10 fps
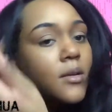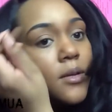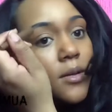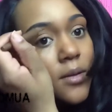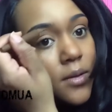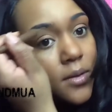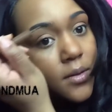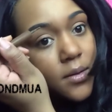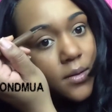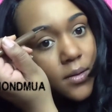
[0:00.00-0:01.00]

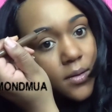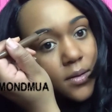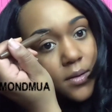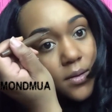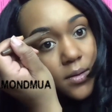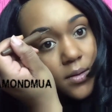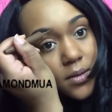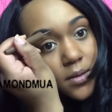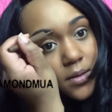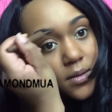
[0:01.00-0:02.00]

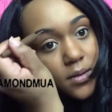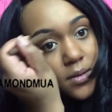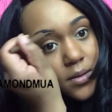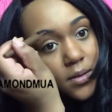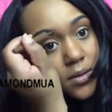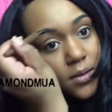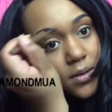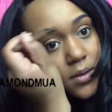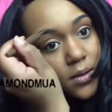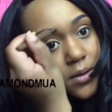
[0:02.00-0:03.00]

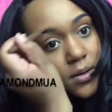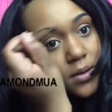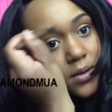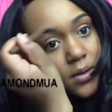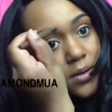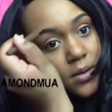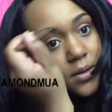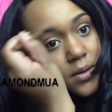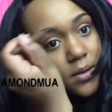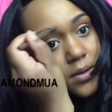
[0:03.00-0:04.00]

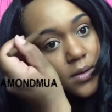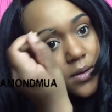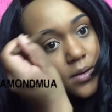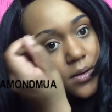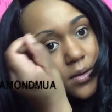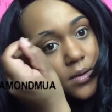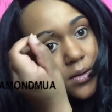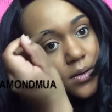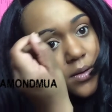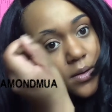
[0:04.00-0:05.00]

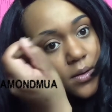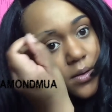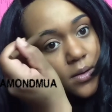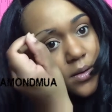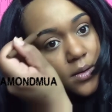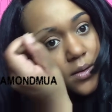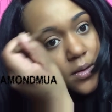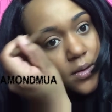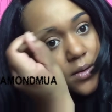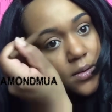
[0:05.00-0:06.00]

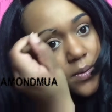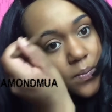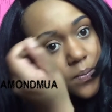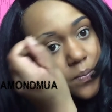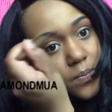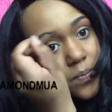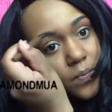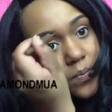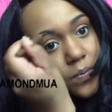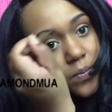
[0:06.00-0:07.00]

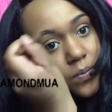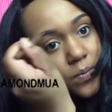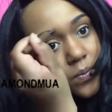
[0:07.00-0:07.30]
No one is speaking in this clip.